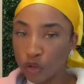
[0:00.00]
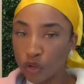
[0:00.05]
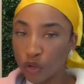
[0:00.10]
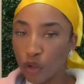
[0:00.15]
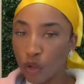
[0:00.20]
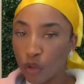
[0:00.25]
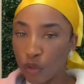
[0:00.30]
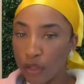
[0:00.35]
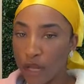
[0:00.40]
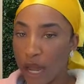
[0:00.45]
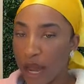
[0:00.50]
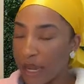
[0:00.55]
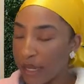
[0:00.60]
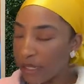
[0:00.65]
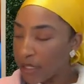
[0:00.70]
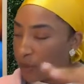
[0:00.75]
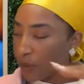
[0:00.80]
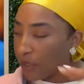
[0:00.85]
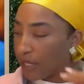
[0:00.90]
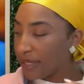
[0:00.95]
so
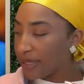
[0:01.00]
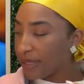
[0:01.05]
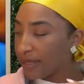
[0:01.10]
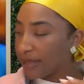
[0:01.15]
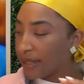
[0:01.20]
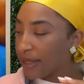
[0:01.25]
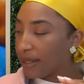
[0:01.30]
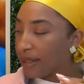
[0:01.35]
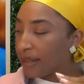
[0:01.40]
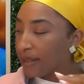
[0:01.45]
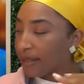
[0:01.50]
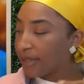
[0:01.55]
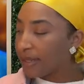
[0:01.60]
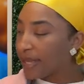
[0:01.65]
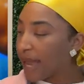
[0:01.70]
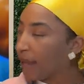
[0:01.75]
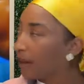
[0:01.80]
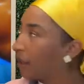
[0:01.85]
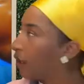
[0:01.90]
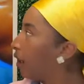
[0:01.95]
nice when it's
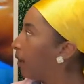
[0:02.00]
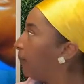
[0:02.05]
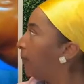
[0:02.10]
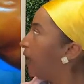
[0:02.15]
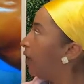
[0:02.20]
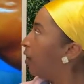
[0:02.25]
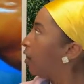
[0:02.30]
sat up.